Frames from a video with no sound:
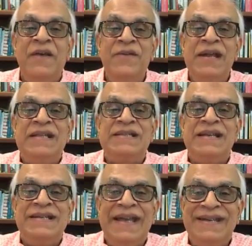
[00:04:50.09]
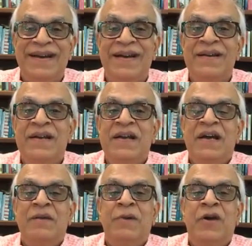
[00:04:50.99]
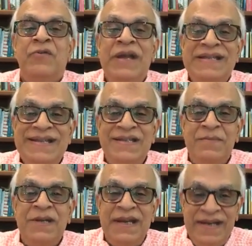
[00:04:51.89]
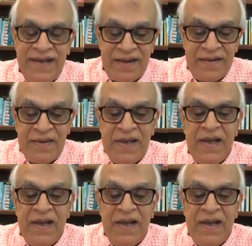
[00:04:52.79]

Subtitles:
evidence and data about racism in India.